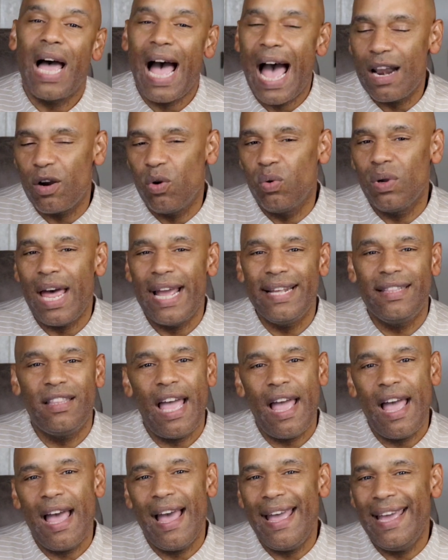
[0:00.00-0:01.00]
I don't like
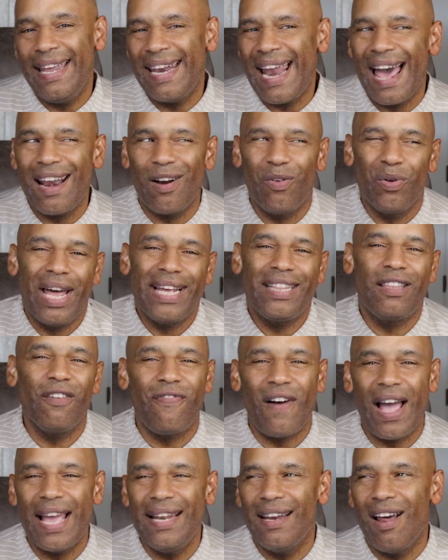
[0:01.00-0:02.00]
that. And I don't like
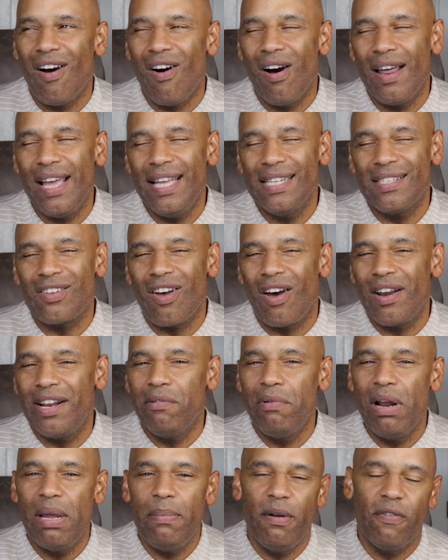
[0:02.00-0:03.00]
the fight in
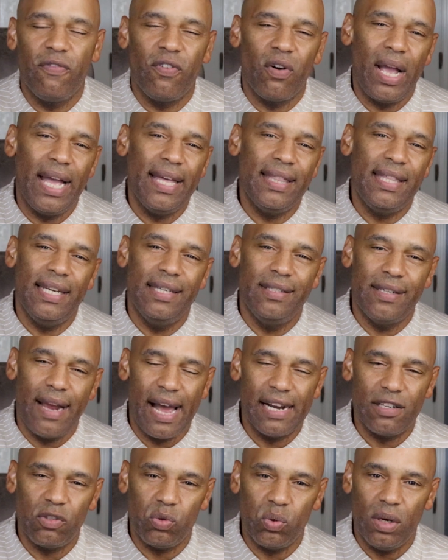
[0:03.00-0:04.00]
Saudi Arabia for Anthony
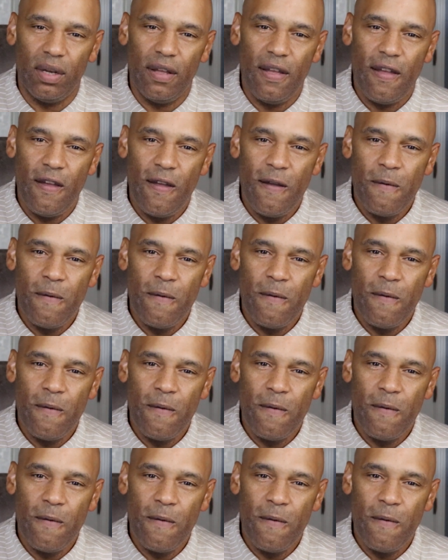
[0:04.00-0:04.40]
Joshua.